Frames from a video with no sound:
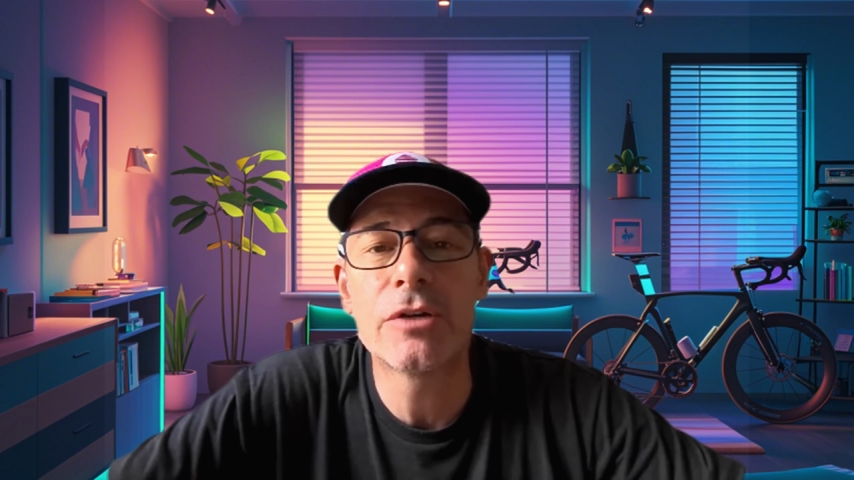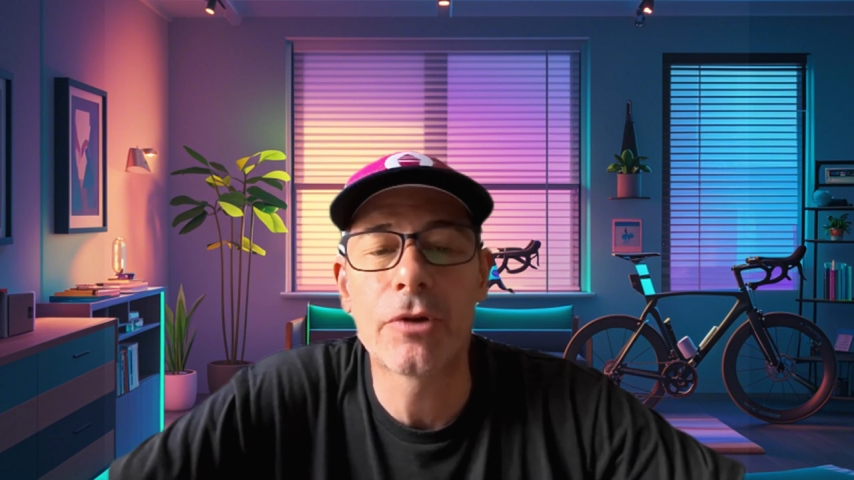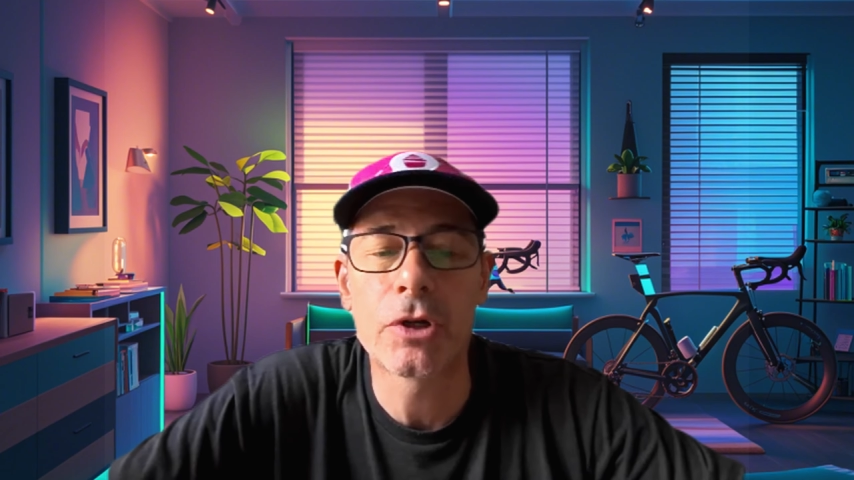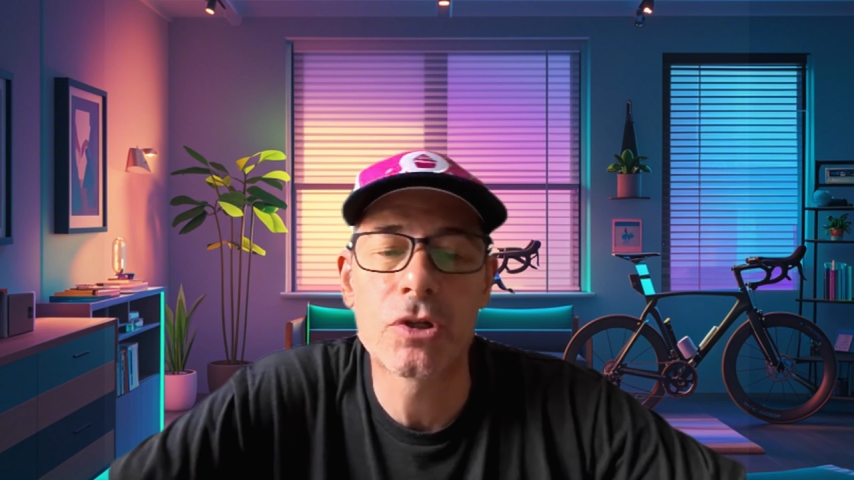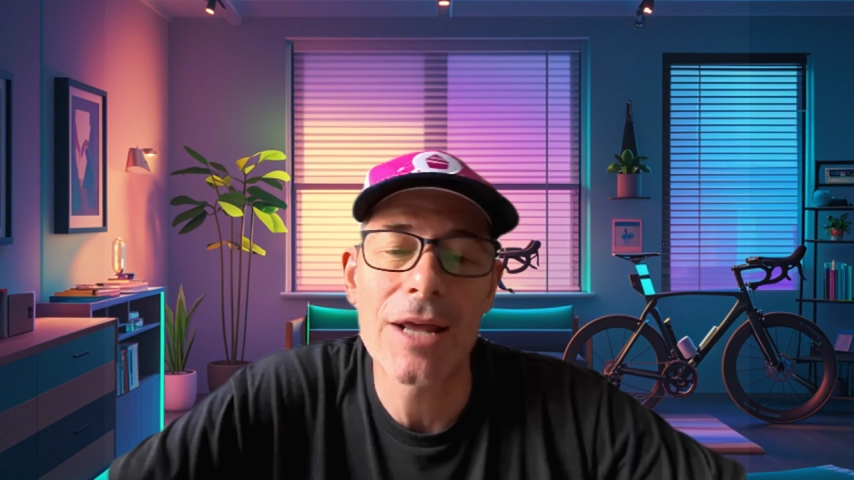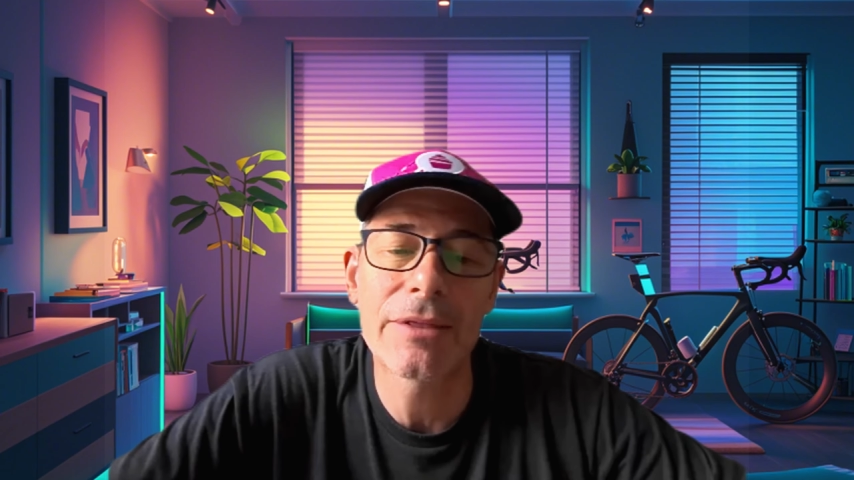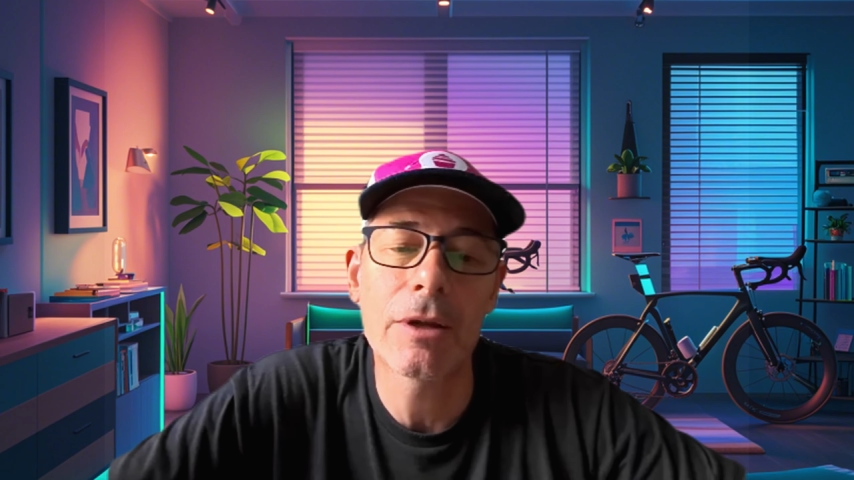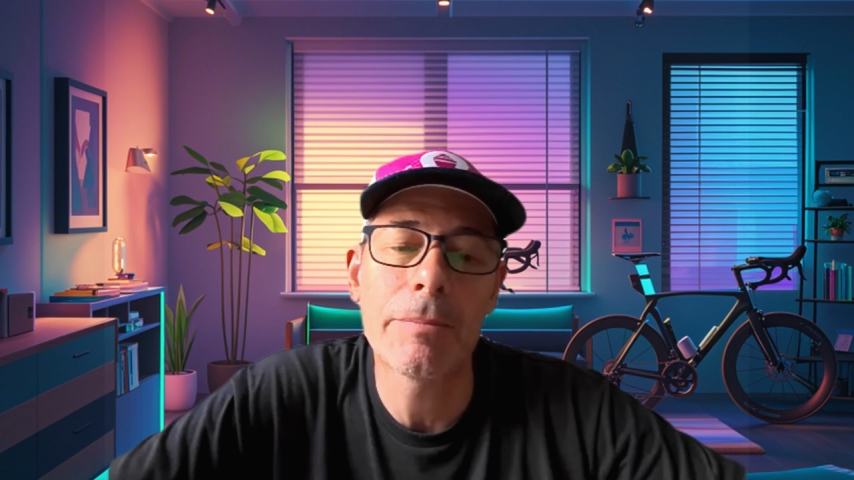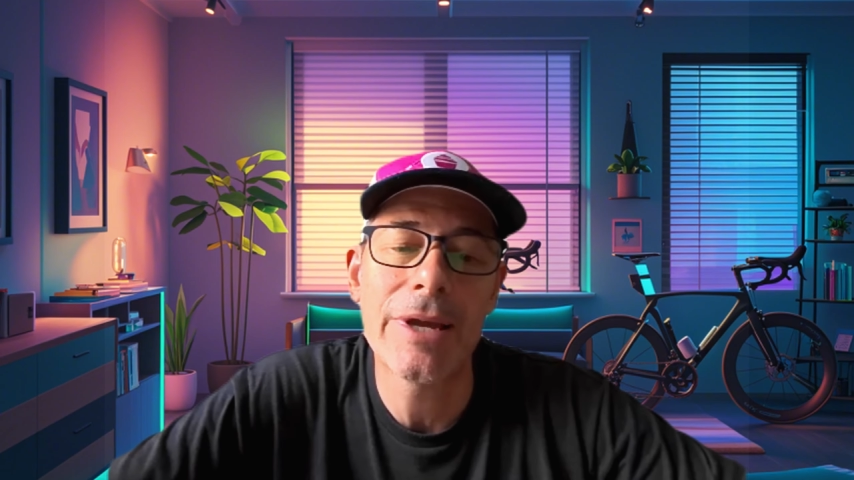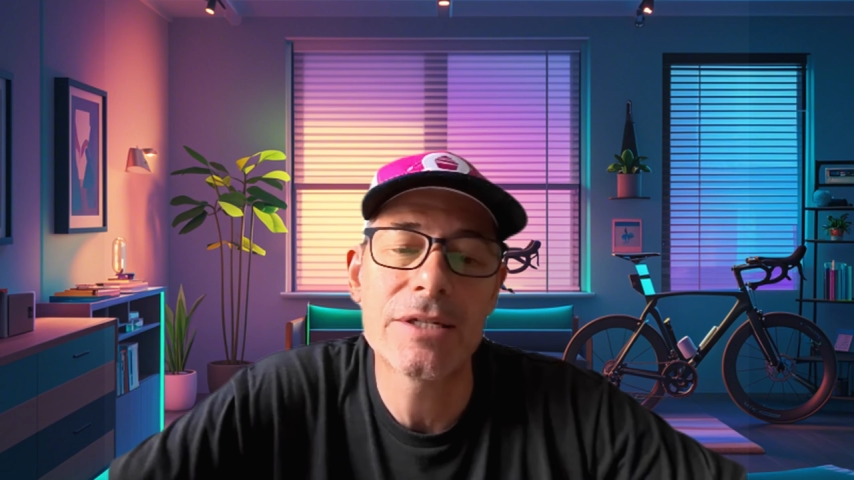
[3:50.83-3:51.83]
for
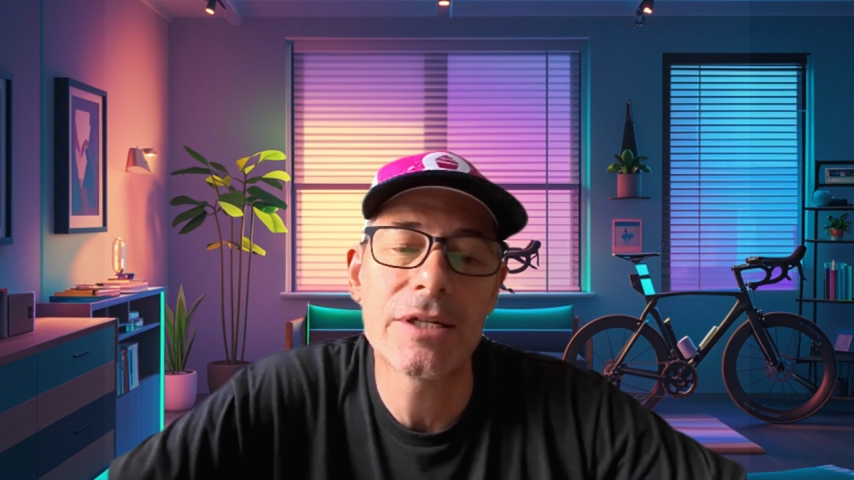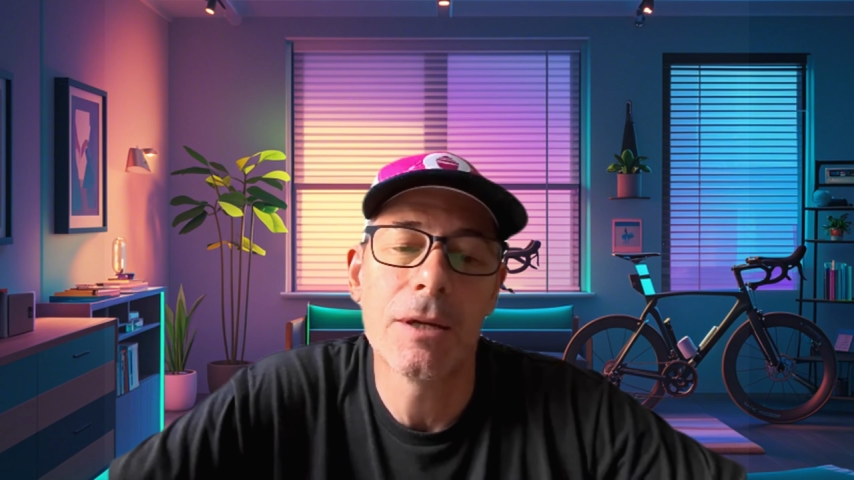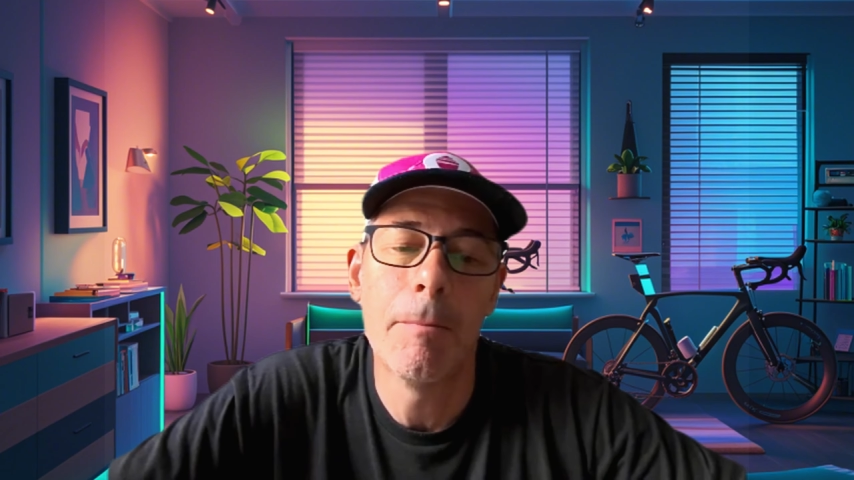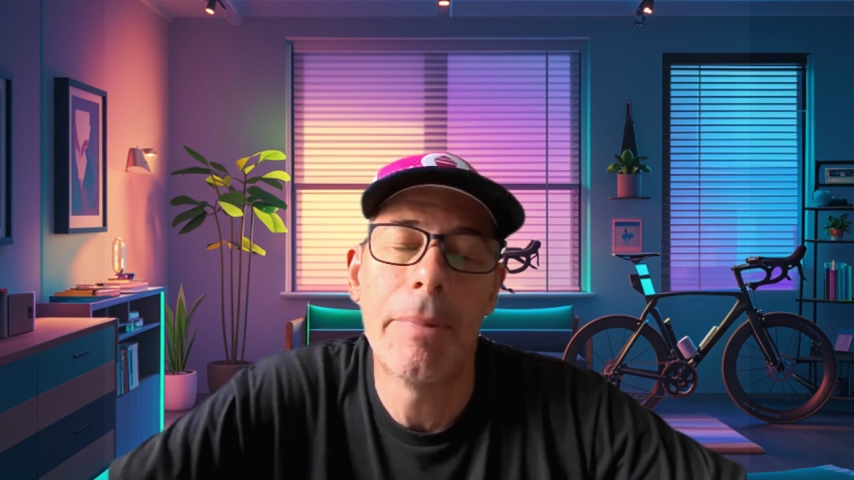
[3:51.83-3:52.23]
triathlon pacing,